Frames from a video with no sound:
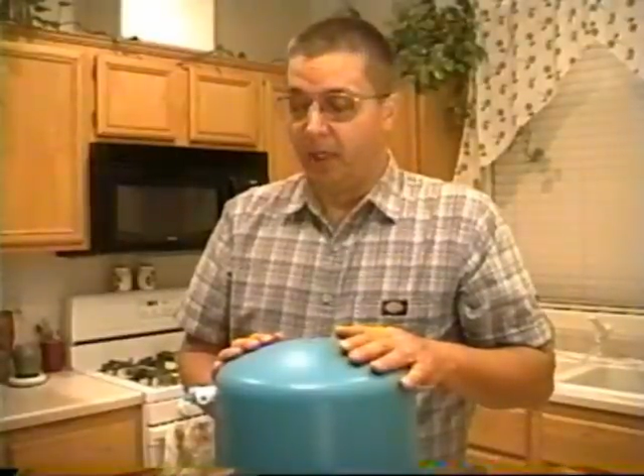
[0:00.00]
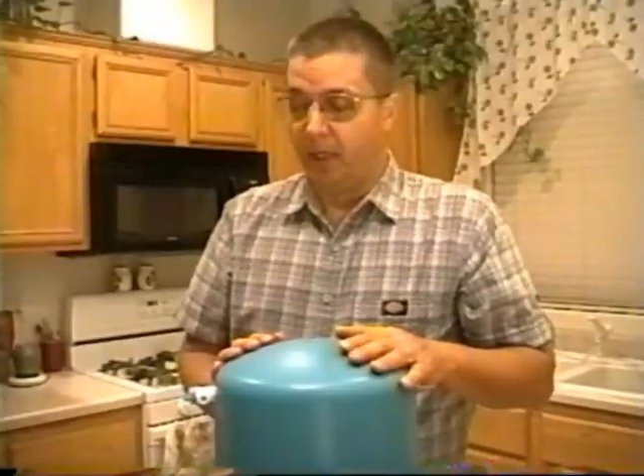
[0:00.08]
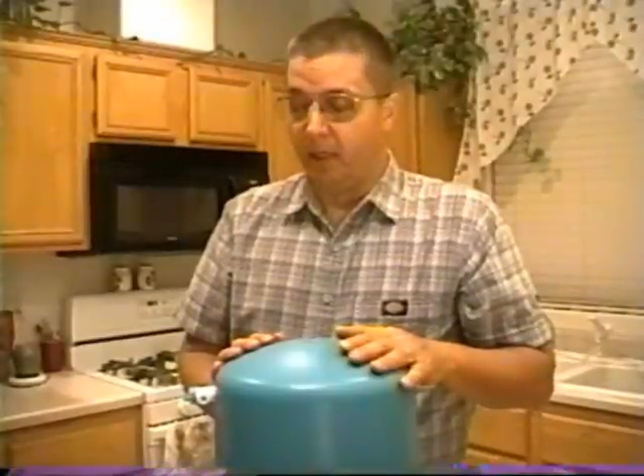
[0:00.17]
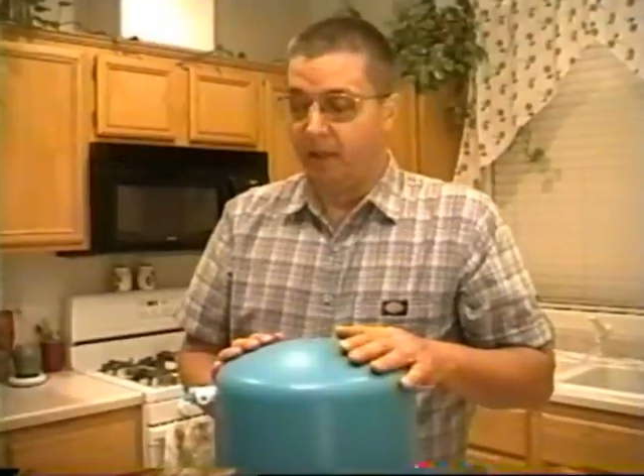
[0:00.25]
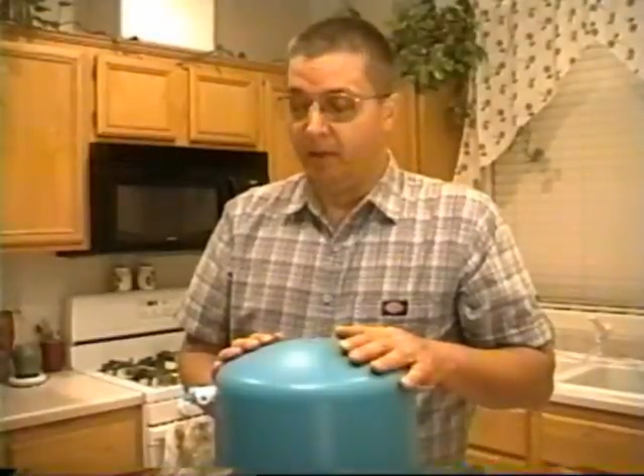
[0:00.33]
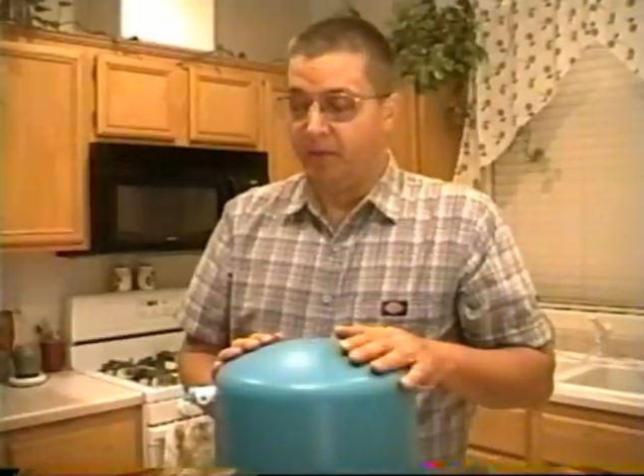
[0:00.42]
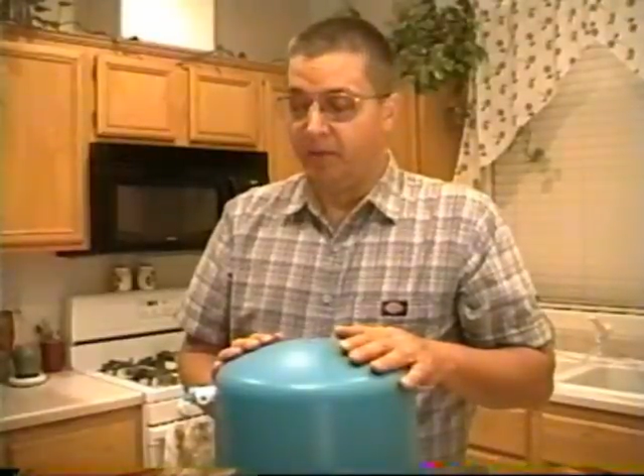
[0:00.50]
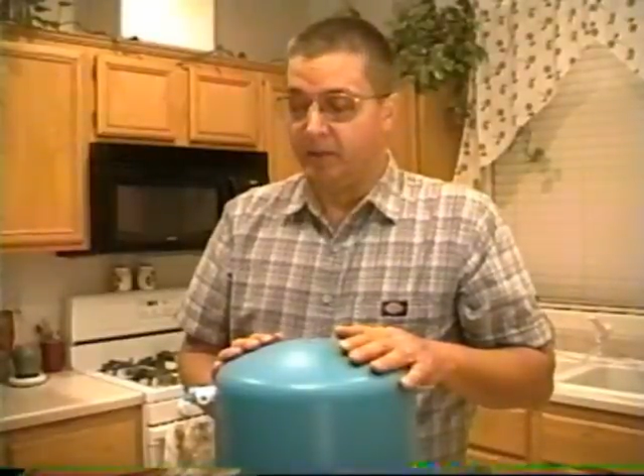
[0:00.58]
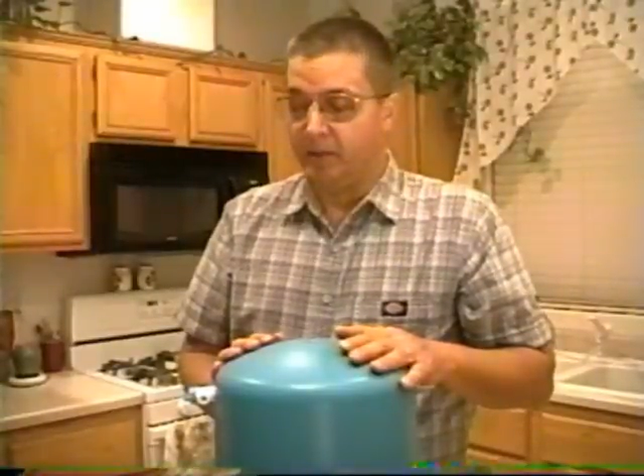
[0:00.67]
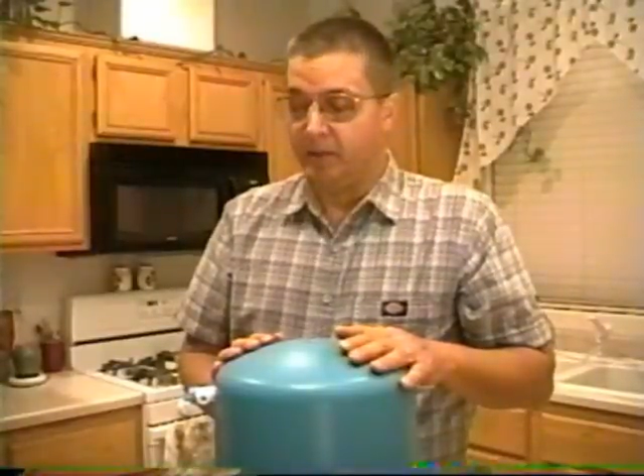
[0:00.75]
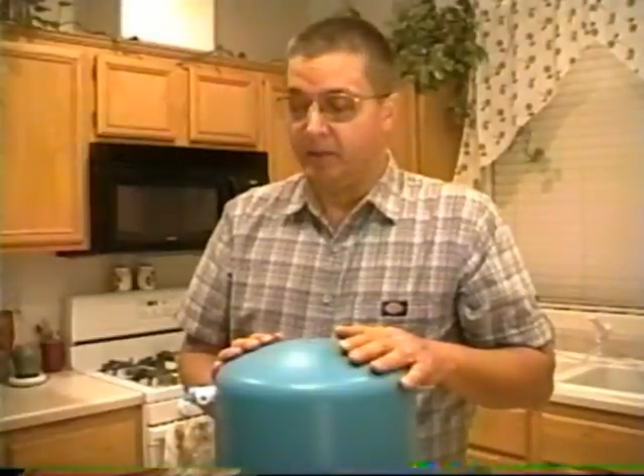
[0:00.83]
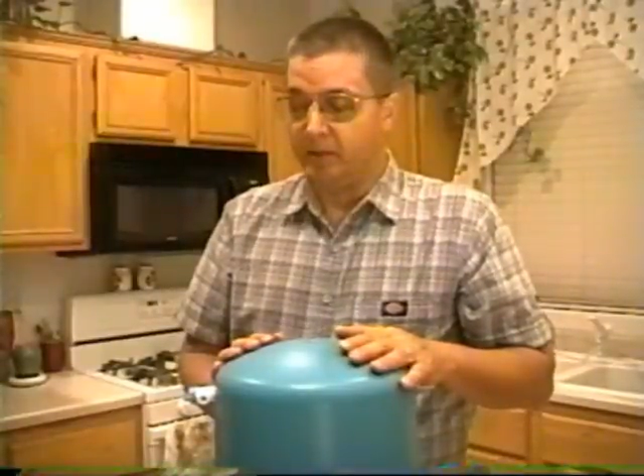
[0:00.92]
And if
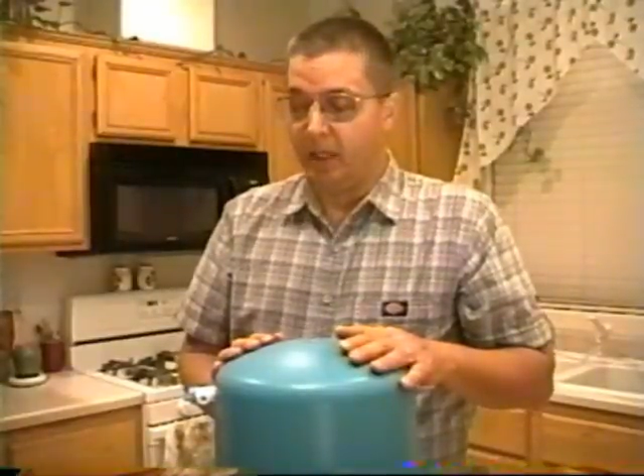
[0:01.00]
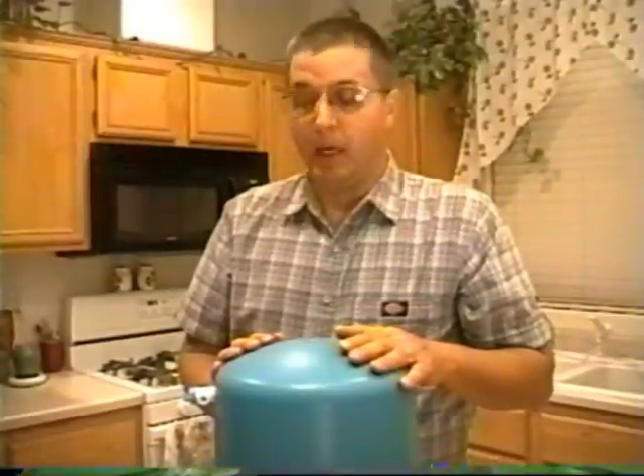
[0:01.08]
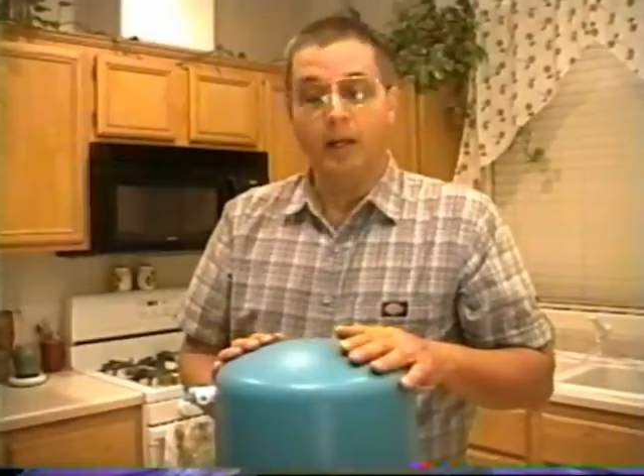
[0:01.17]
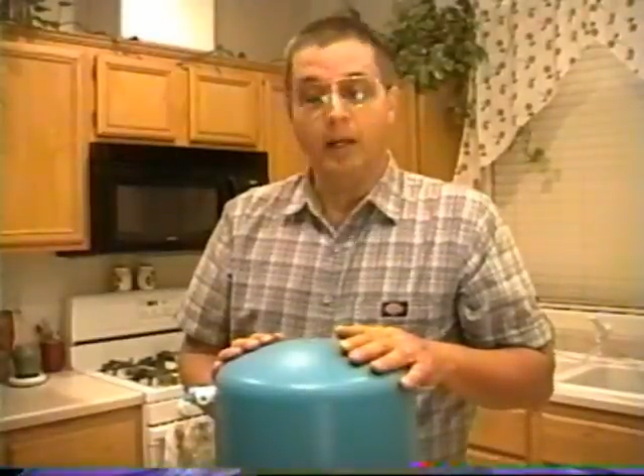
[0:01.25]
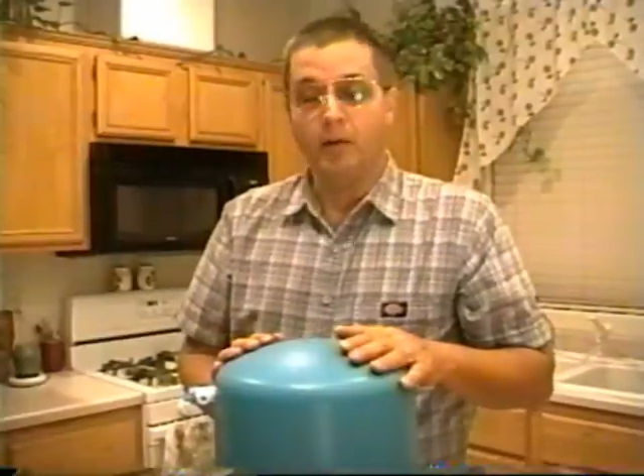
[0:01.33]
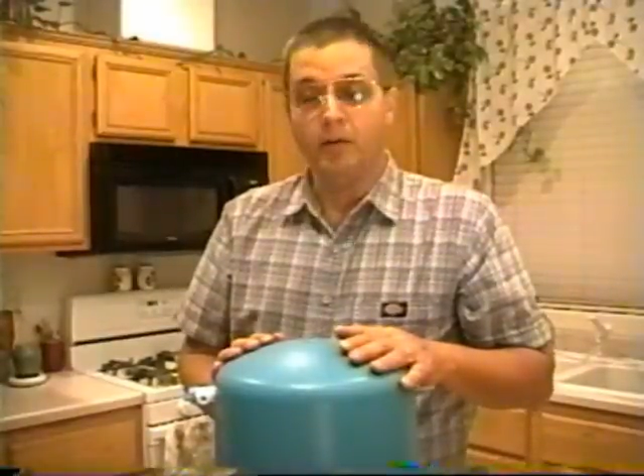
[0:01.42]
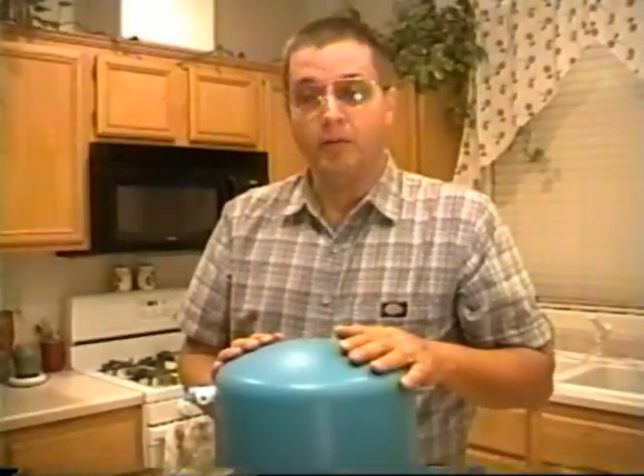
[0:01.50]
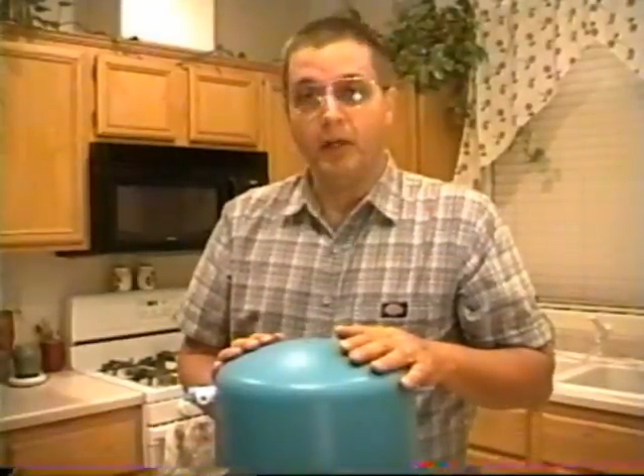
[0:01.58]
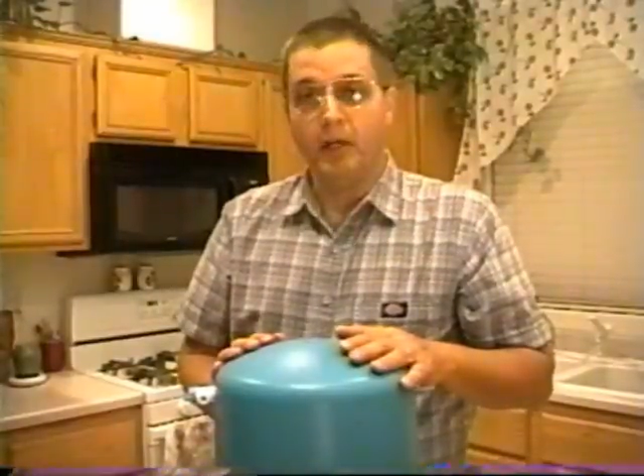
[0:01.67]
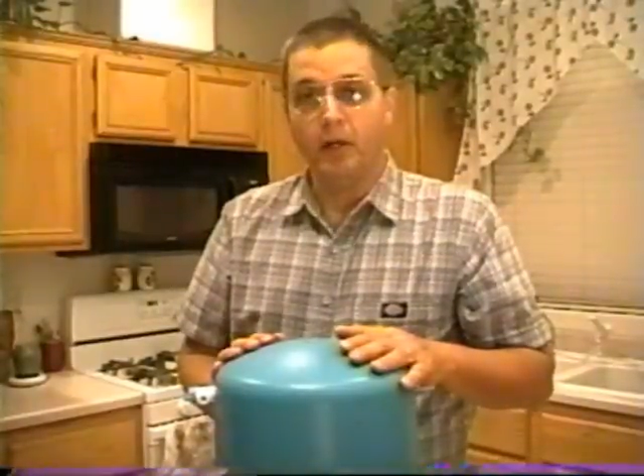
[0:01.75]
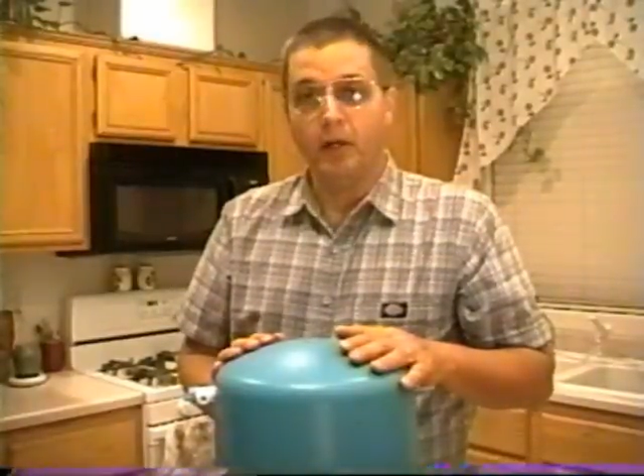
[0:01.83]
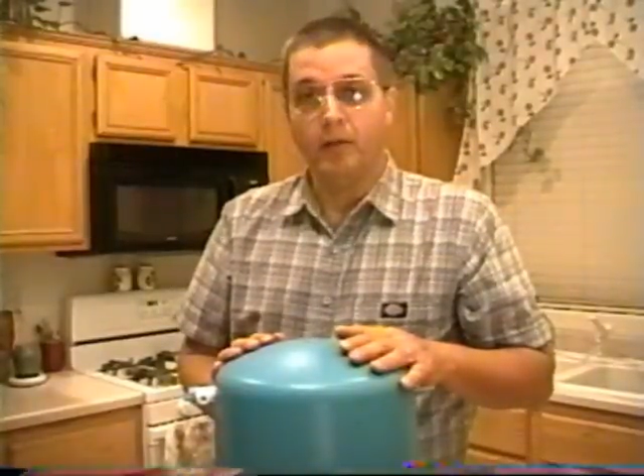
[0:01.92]
there's another
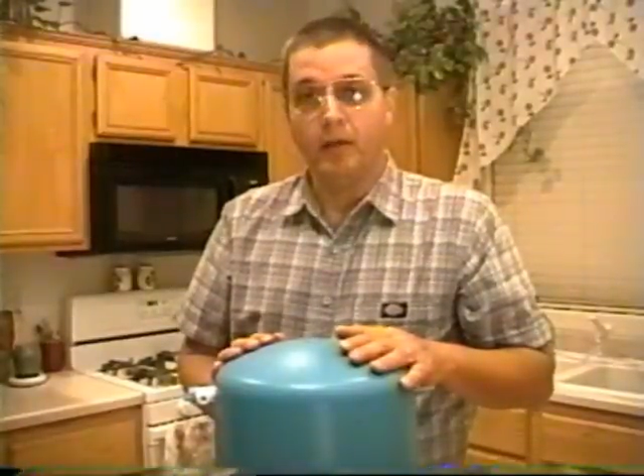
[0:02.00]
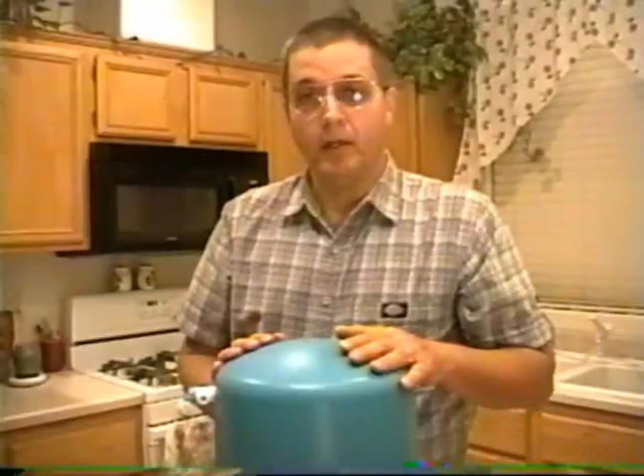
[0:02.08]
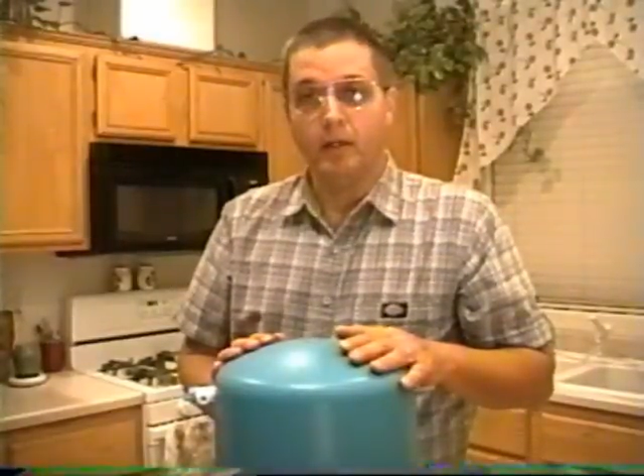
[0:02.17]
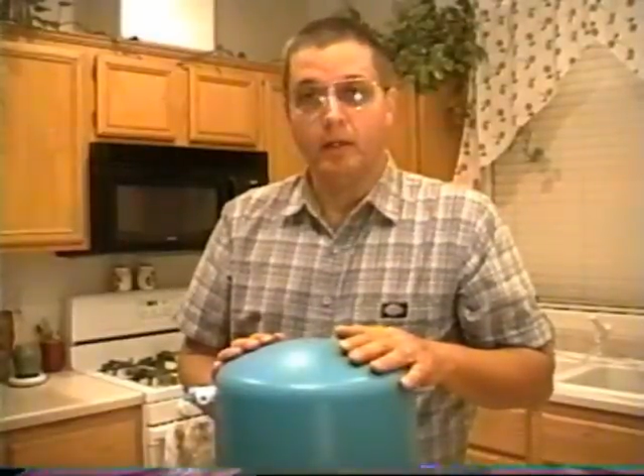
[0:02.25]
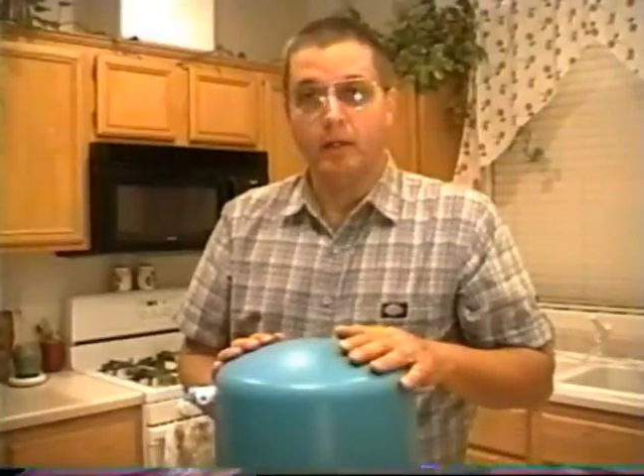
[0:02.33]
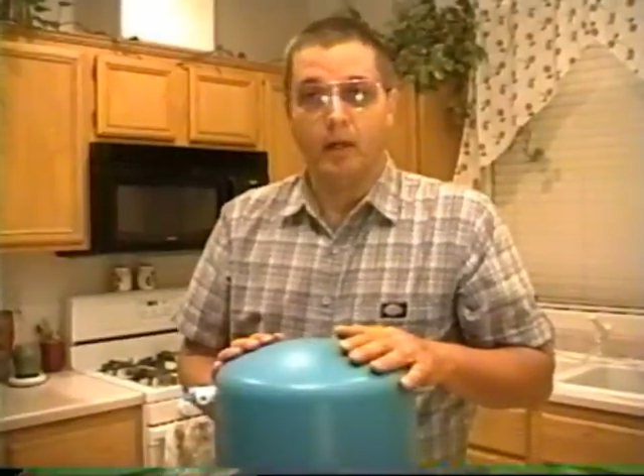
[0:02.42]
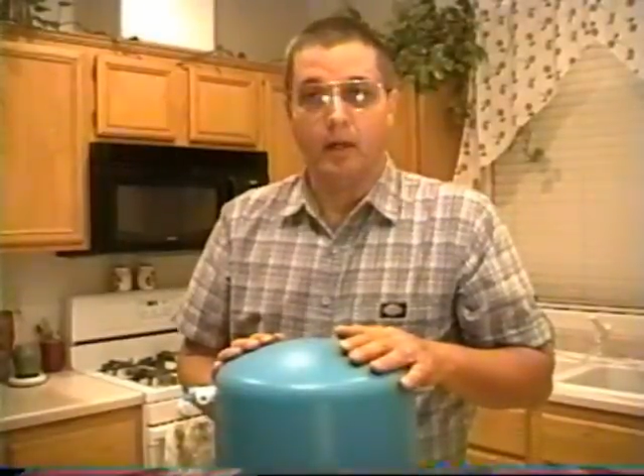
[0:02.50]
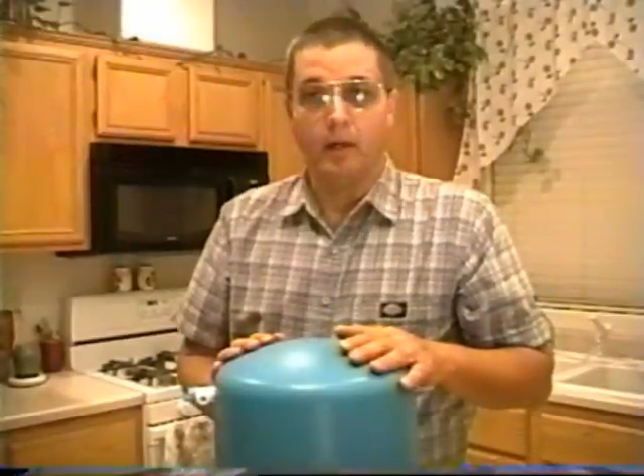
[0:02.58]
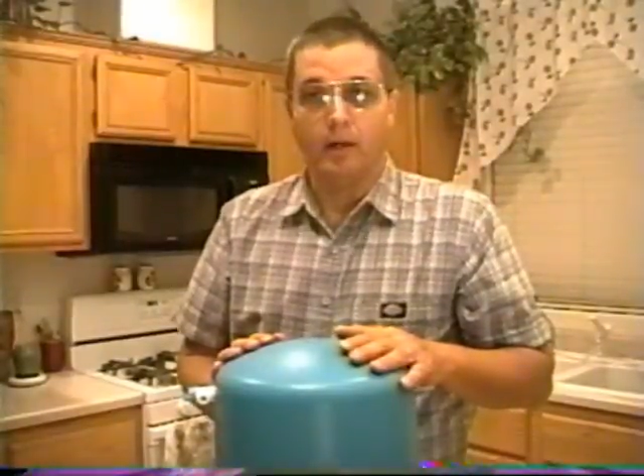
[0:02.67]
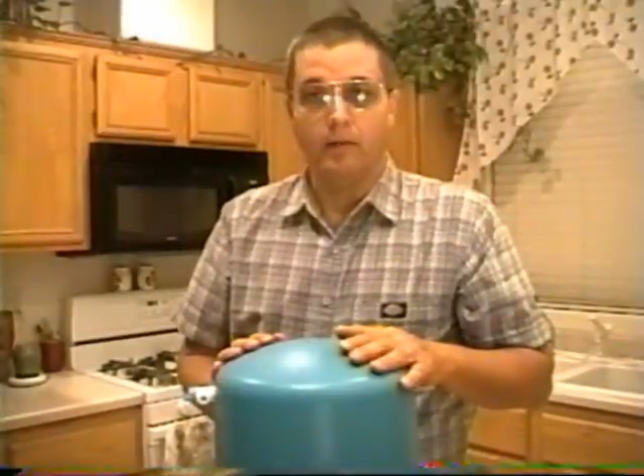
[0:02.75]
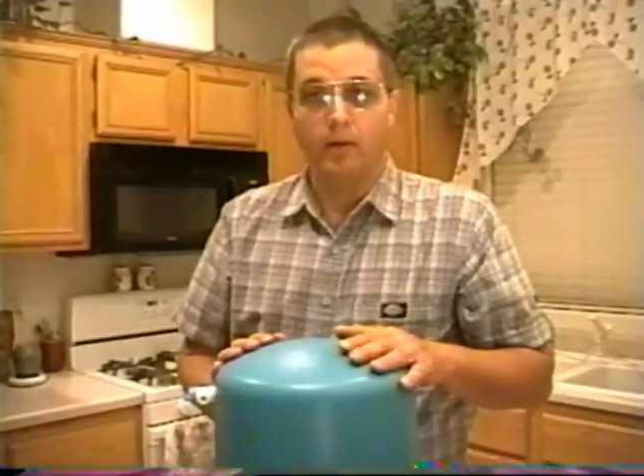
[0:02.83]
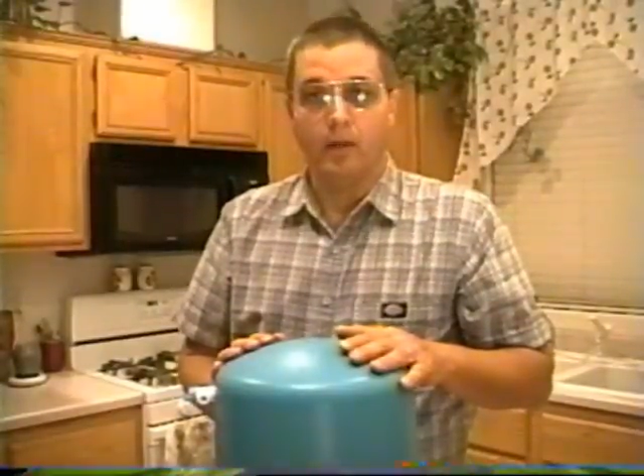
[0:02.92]
video that